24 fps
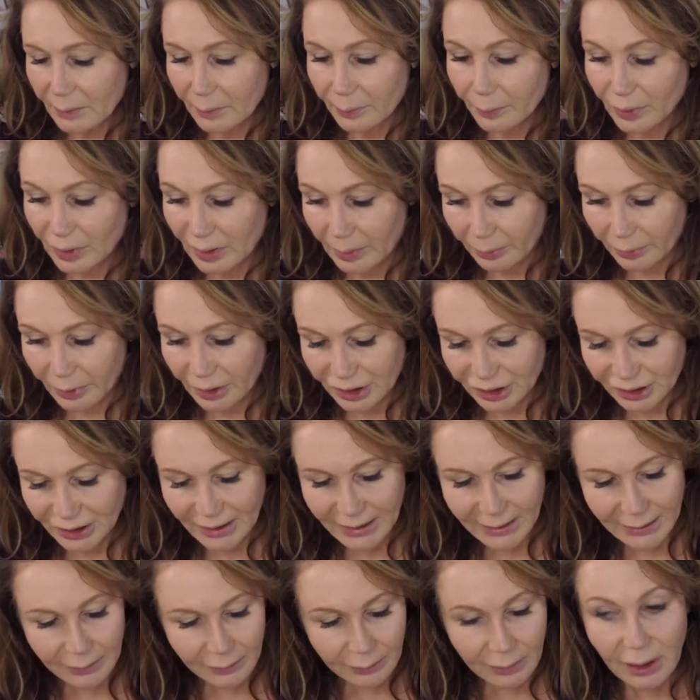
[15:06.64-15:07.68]
Put the brush
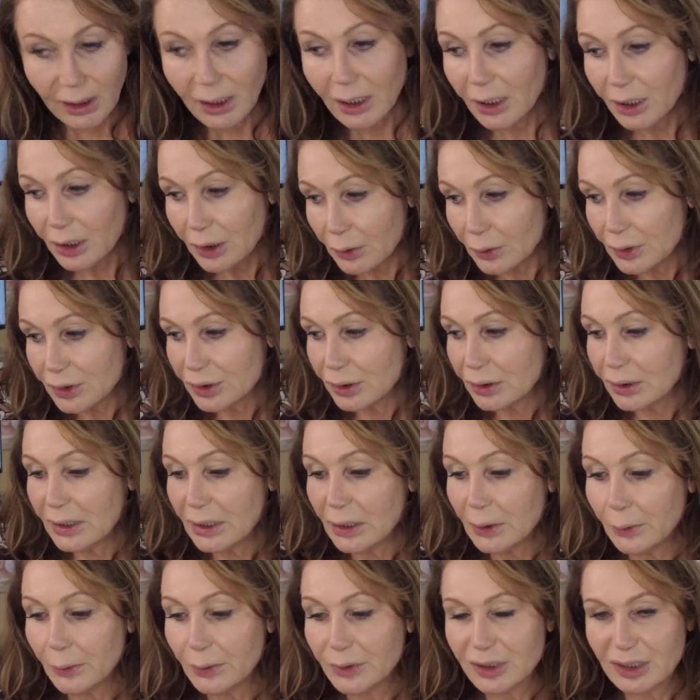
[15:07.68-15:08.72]
down. Usually
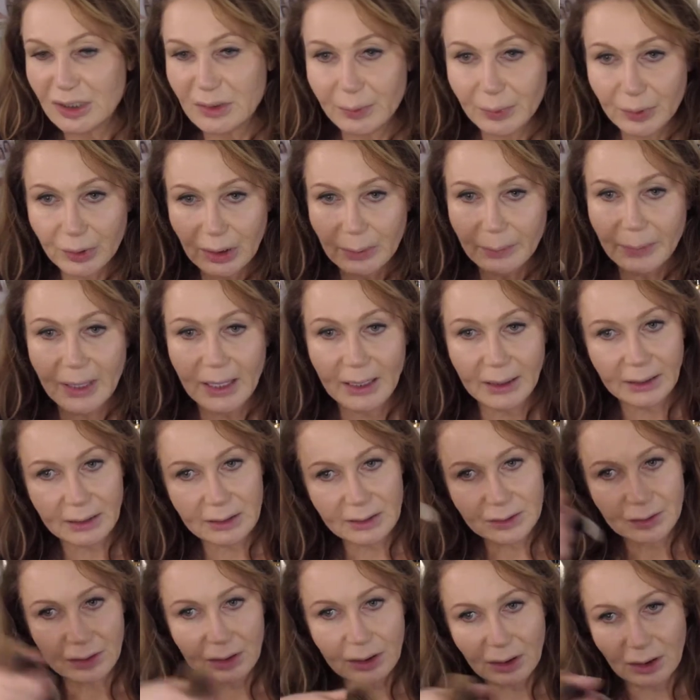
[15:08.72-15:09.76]
you would just put it back
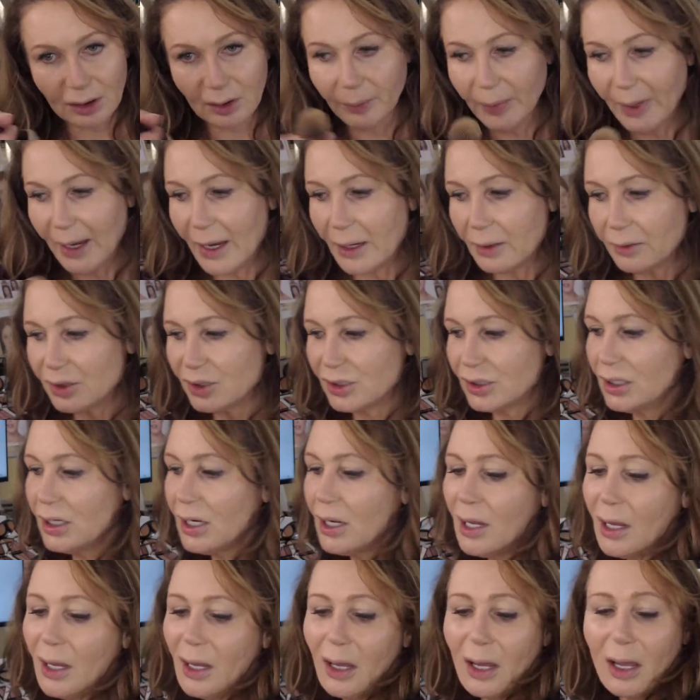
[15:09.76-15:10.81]
into the little pouch.
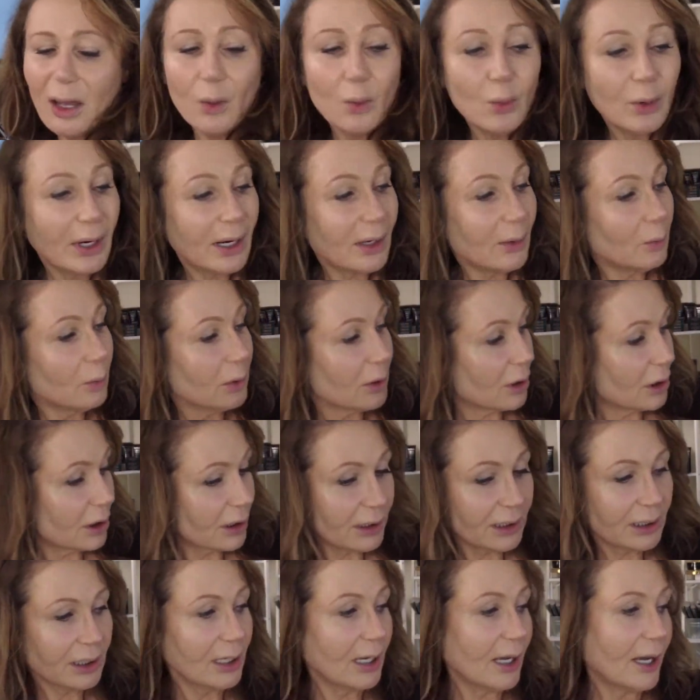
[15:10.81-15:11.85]
When I
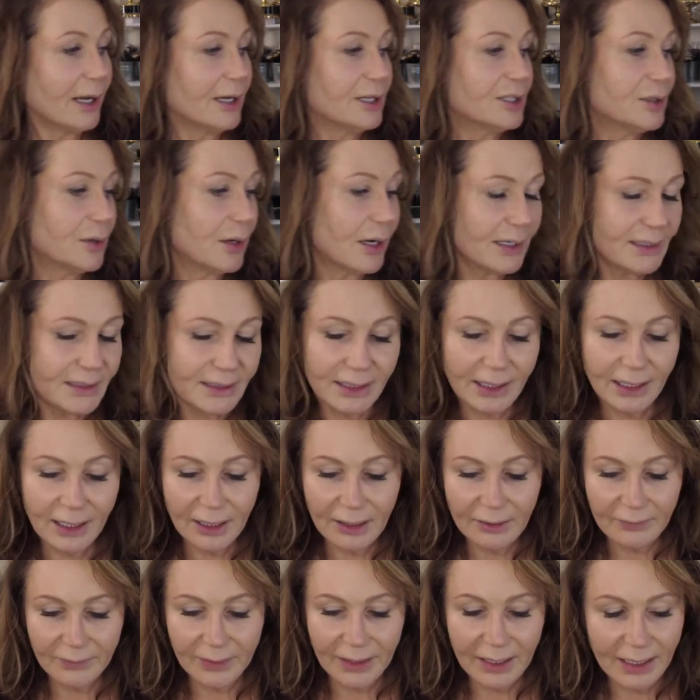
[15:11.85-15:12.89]
work, I try to
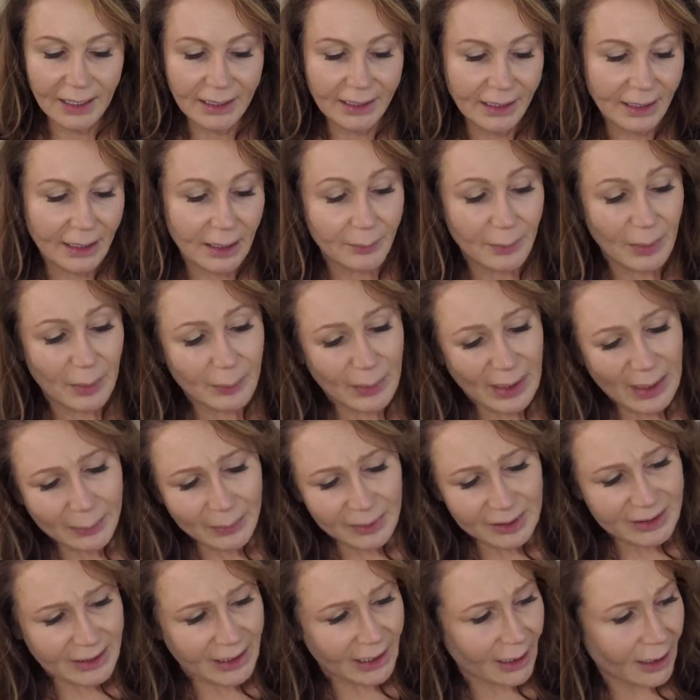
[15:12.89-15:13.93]
have a paper
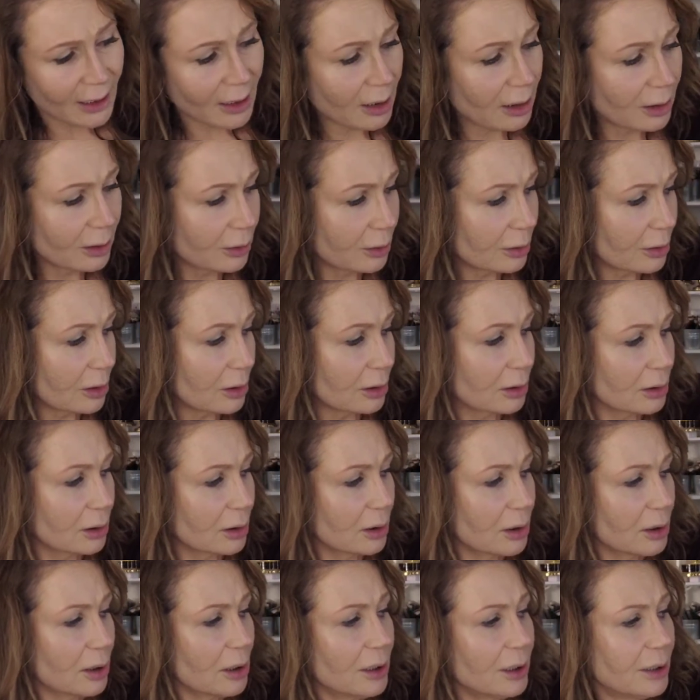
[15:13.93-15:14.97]
towel or,
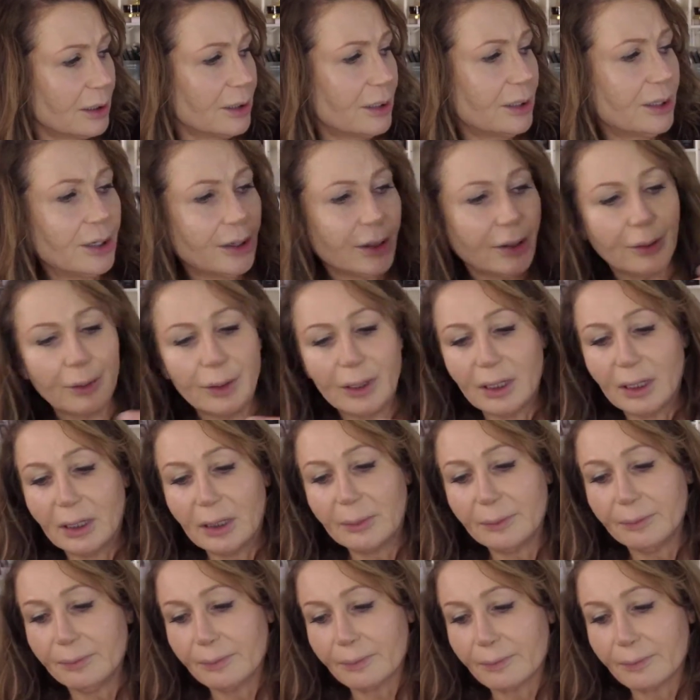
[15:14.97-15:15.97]
you know, a